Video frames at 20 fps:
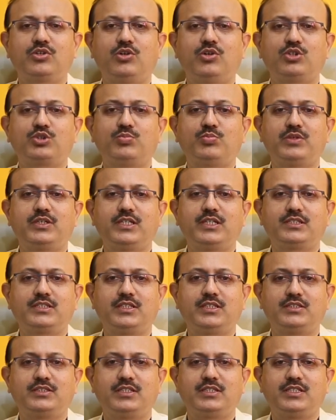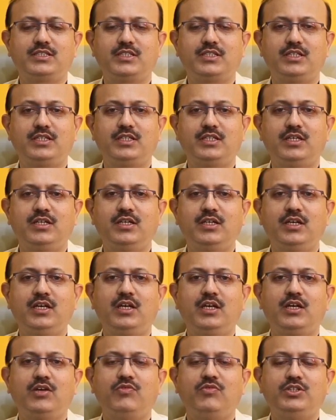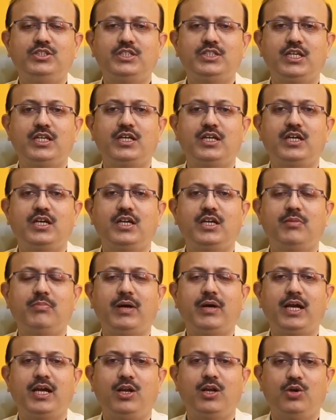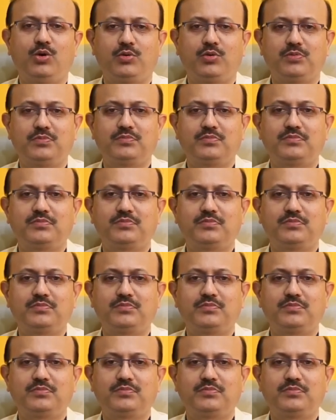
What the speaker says: Cosmetic Surgery Center, Vijayanagara, Bangalore.